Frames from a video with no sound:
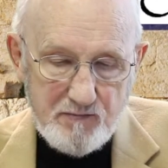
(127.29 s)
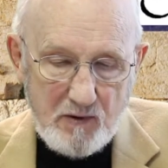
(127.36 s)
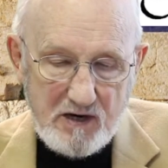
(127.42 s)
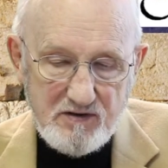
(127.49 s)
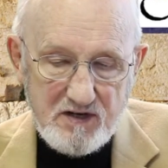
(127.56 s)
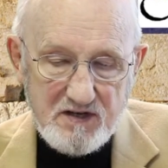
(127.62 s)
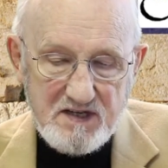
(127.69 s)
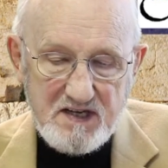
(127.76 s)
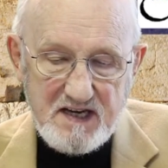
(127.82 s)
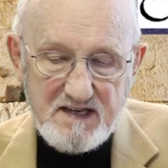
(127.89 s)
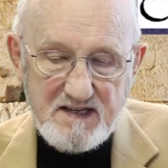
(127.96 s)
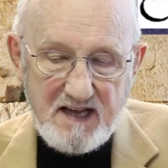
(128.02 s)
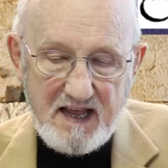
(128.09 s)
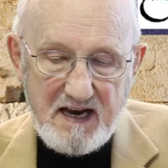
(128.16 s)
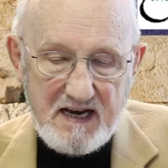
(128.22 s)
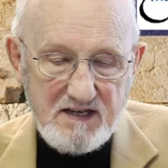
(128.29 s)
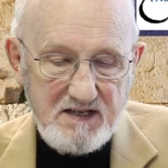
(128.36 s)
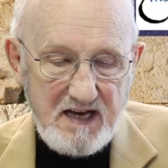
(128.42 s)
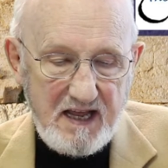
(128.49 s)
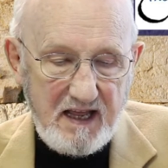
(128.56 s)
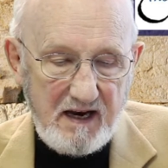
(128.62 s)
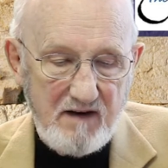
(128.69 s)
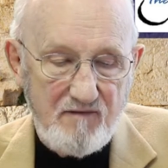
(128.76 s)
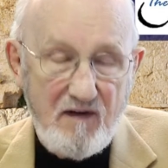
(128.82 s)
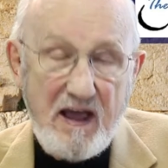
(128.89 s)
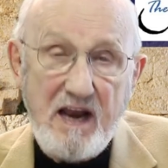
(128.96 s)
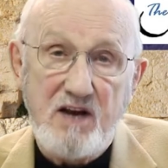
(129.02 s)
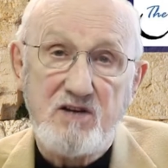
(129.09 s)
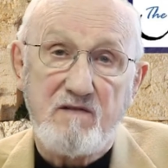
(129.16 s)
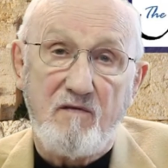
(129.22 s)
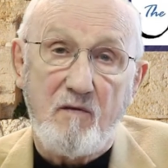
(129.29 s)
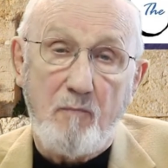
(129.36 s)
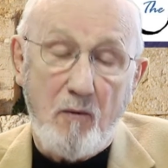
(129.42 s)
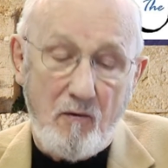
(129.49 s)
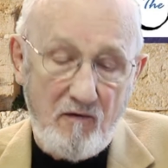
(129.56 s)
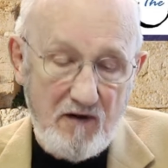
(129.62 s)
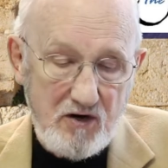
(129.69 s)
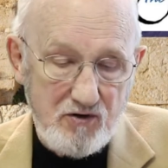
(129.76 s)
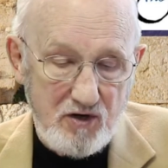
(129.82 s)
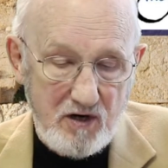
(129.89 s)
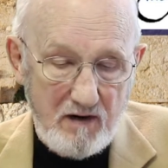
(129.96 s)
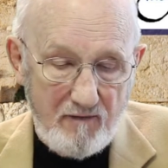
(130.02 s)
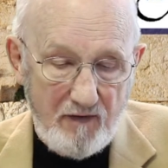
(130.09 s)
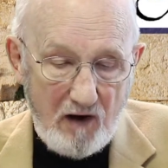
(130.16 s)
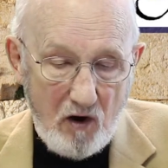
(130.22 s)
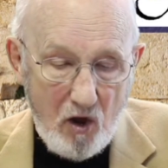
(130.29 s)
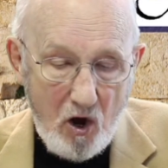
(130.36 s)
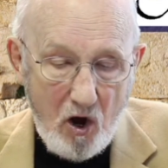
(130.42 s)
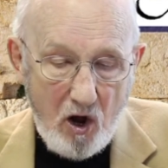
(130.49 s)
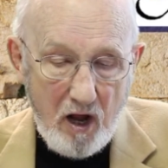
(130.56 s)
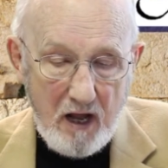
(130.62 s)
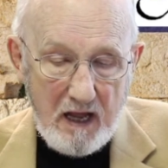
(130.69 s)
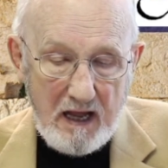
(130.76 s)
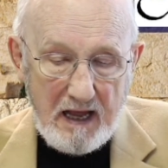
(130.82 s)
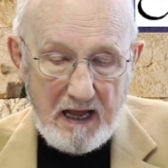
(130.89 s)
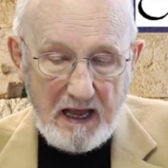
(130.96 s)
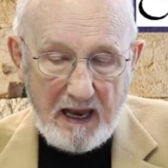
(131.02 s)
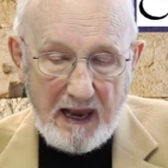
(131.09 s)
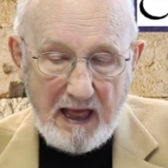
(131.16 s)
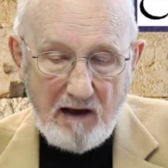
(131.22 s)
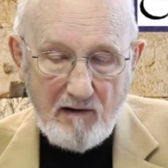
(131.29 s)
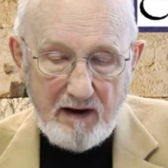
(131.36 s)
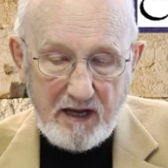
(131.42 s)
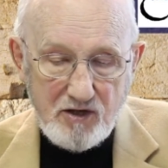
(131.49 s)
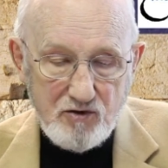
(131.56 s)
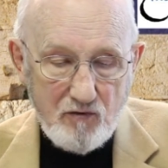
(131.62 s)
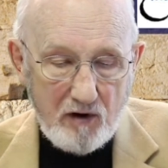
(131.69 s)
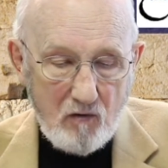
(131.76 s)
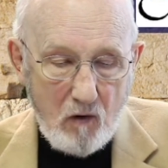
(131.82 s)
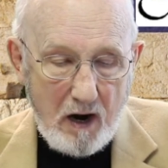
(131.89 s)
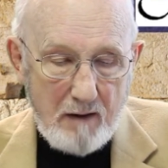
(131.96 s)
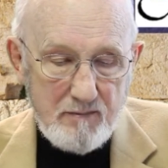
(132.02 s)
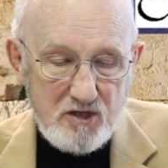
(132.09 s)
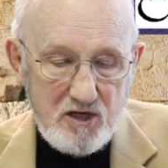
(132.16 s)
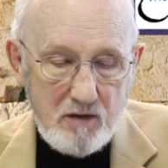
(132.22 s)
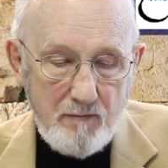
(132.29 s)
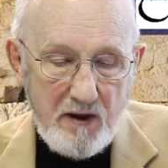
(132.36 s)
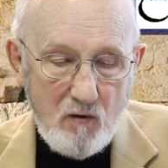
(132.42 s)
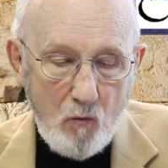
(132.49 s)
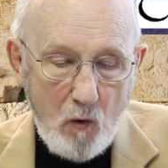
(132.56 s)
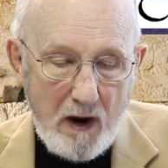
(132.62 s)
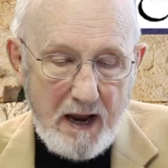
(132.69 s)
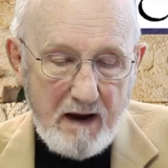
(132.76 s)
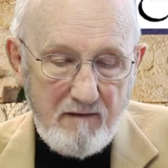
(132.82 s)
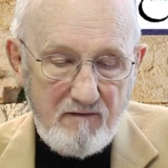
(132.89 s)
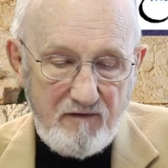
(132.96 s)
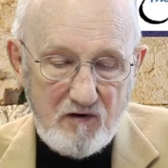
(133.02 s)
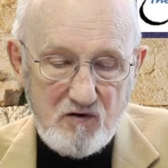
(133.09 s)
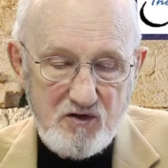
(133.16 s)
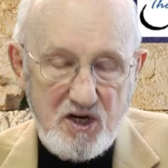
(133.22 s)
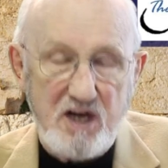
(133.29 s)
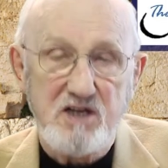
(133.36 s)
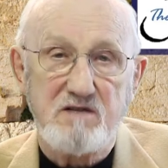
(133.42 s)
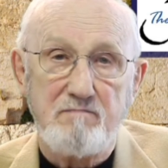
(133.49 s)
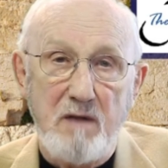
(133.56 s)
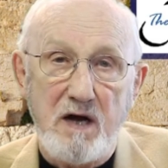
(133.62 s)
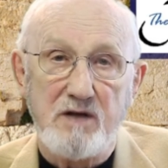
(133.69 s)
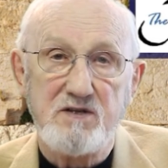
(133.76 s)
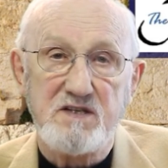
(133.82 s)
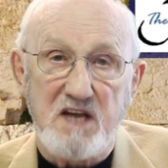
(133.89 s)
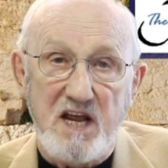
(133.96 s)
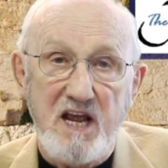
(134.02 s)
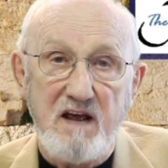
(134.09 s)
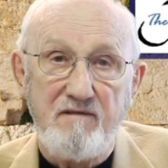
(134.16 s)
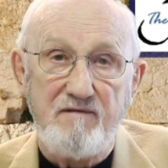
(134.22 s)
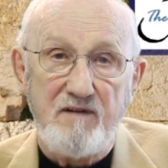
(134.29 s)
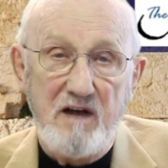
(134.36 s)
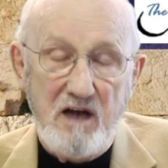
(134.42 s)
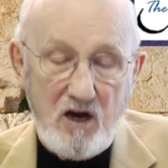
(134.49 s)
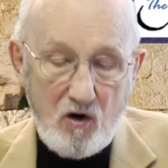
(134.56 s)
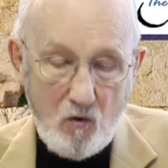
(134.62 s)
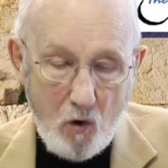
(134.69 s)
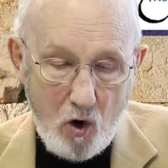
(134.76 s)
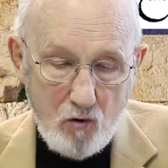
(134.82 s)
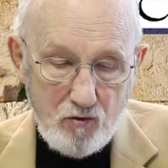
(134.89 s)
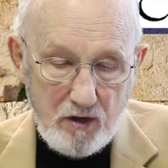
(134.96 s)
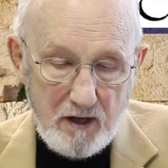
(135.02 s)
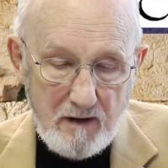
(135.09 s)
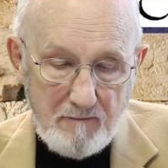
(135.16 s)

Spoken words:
president since then has taken advantage of a provision of the law allowing its requirements to be waived for 6 months if, quote,